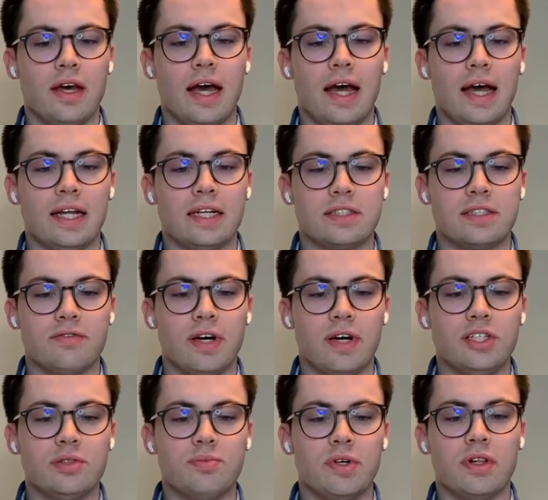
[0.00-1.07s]
And
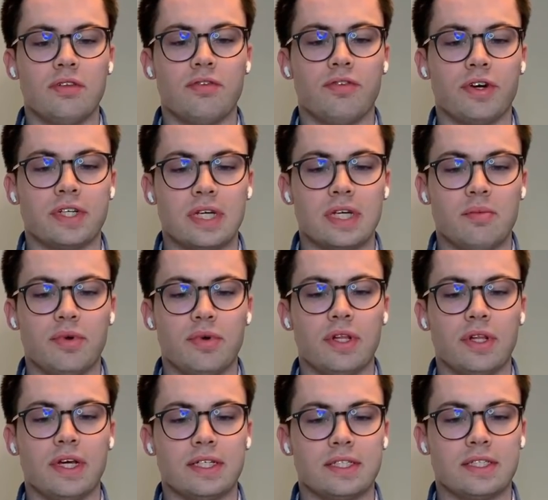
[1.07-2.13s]
fungible, for example,
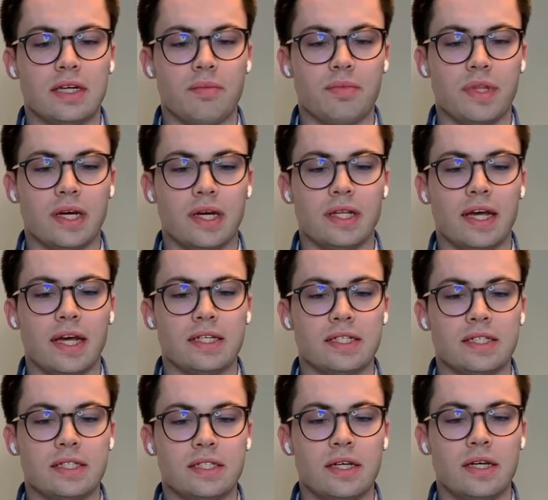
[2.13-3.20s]
is something that
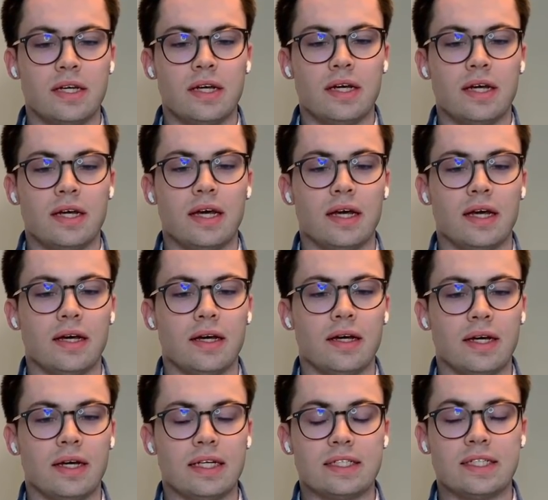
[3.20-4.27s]
is
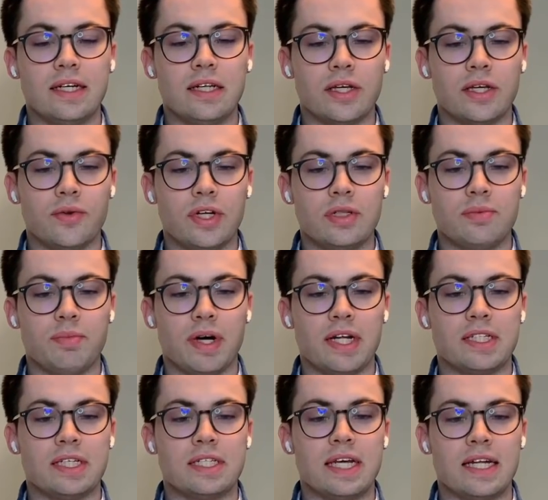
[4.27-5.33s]
a single unit, but
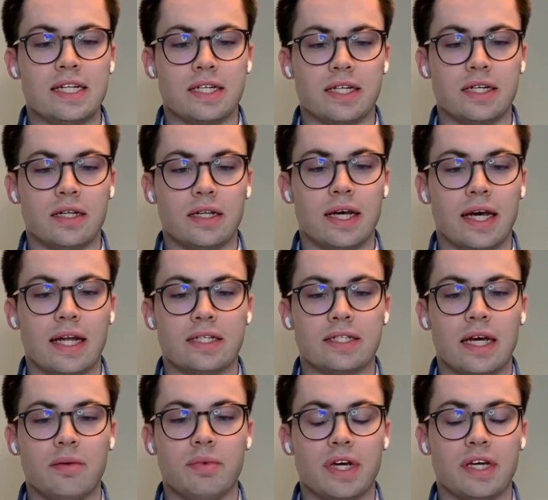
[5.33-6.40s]
it's identical and
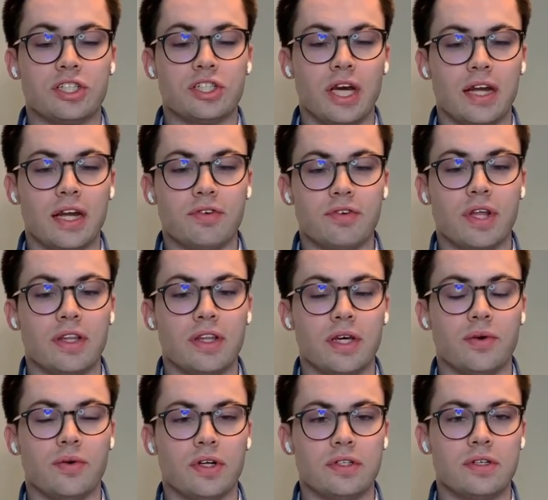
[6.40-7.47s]
can be exchanged for another
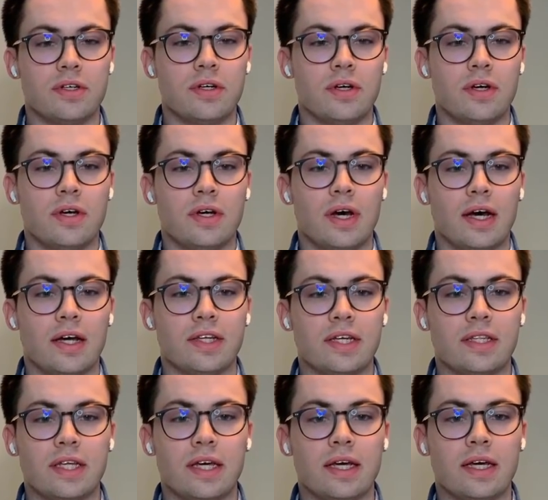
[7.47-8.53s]
unit. I
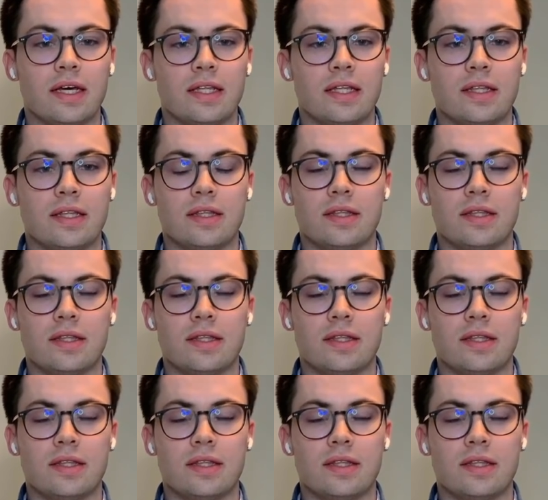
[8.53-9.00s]
think the